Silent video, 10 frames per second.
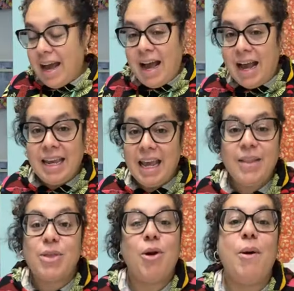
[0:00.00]
I
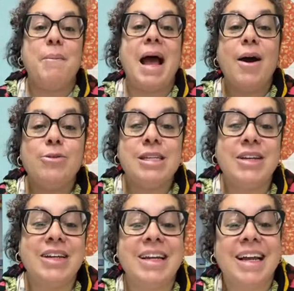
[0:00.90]
can't throw them out.
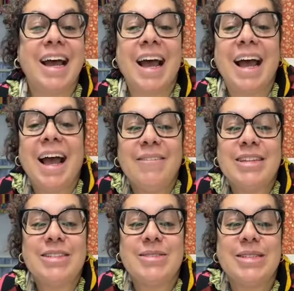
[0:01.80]
I have
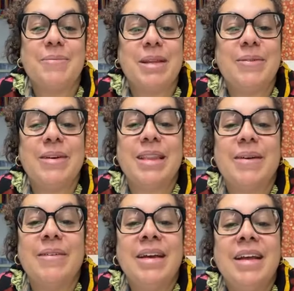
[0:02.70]
to do something with
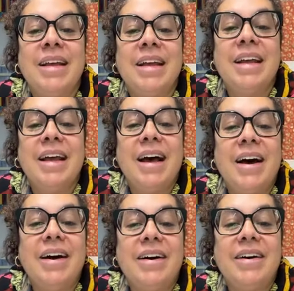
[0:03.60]
them.
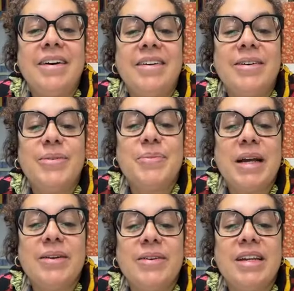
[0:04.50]
Oh
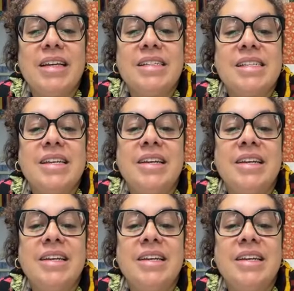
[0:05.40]
my goodness.